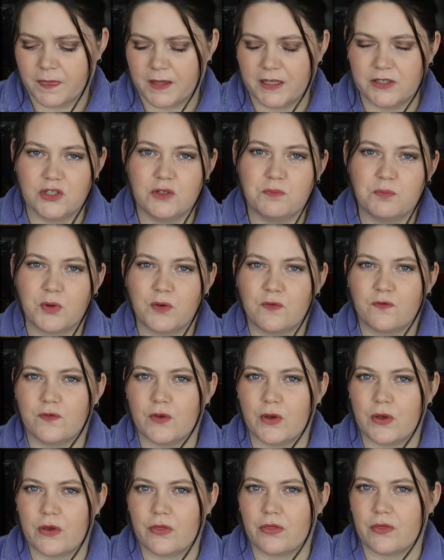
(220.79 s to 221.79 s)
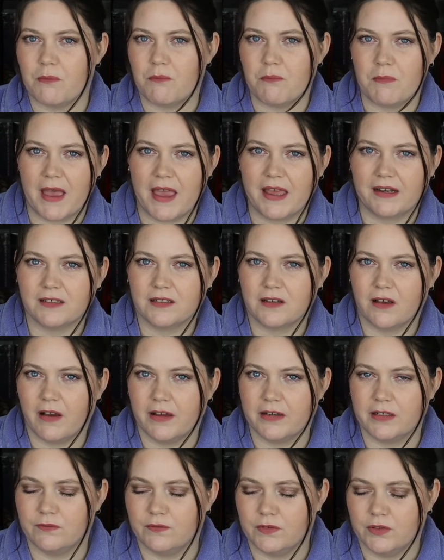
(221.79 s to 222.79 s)
I do prefer the matte
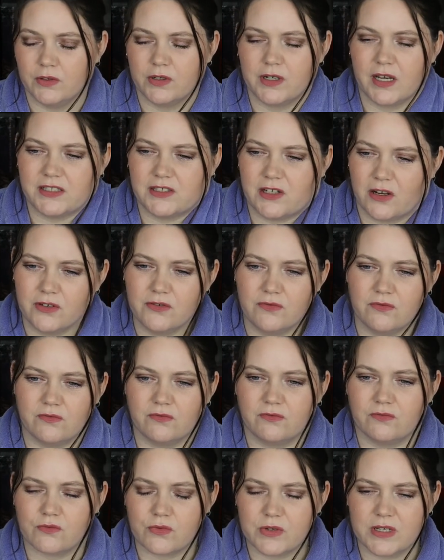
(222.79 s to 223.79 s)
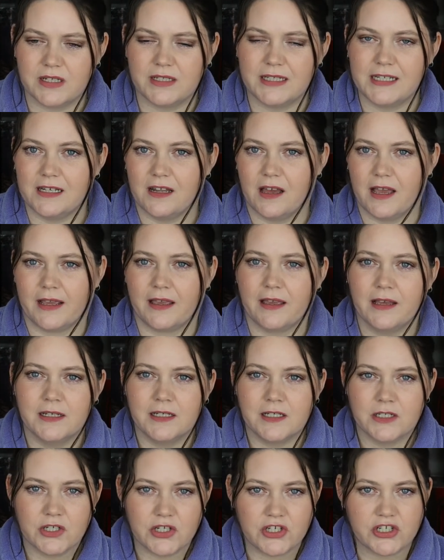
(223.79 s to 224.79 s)
kind of look. I don't really like
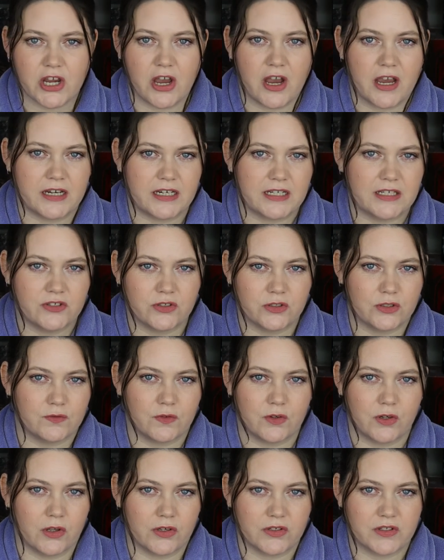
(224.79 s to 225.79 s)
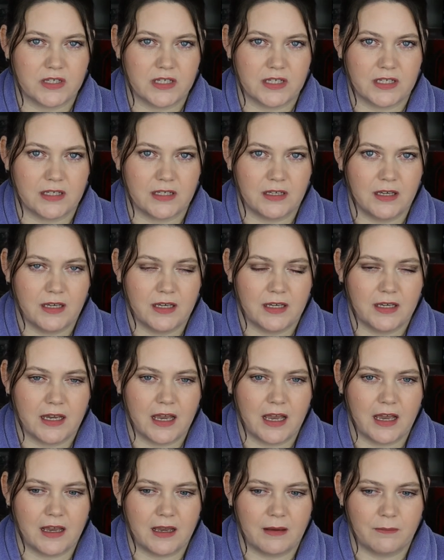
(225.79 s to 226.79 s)
shiny sort of glossy
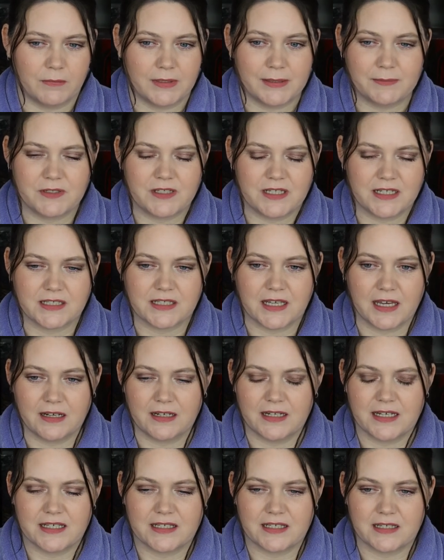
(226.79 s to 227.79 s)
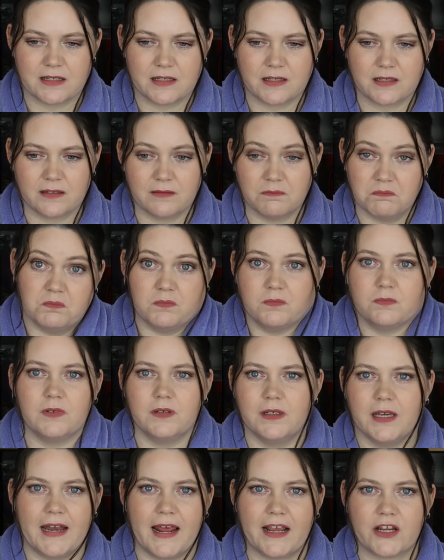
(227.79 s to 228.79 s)
lipsticks unless it's
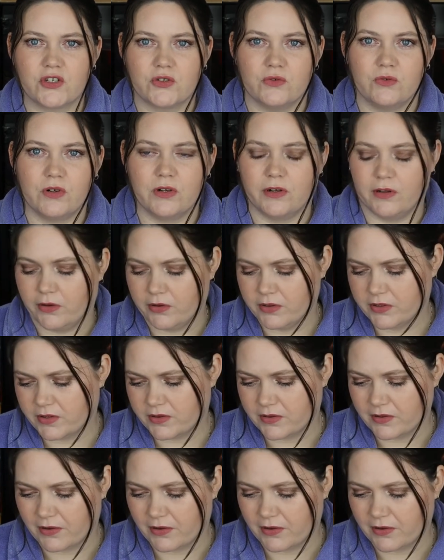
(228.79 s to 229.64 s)
an actual gloss.